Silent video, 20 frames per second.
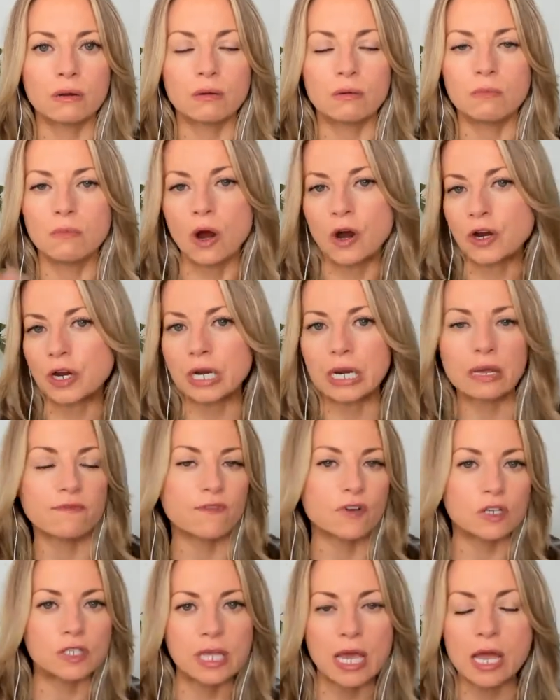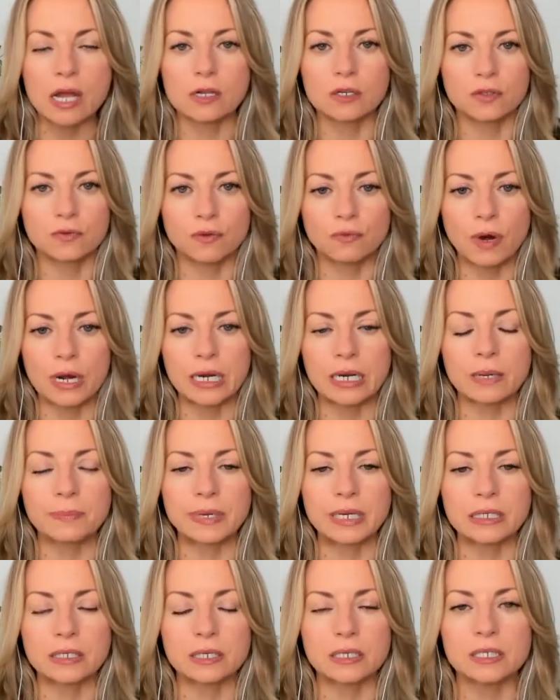marketing, for sales, for running a
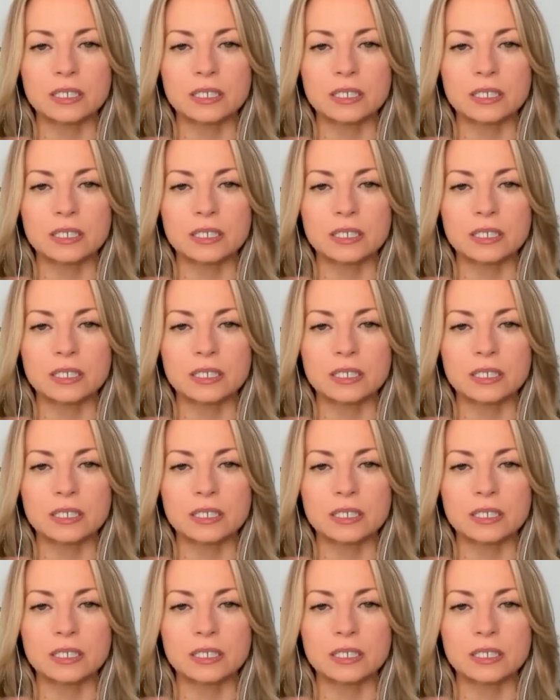business.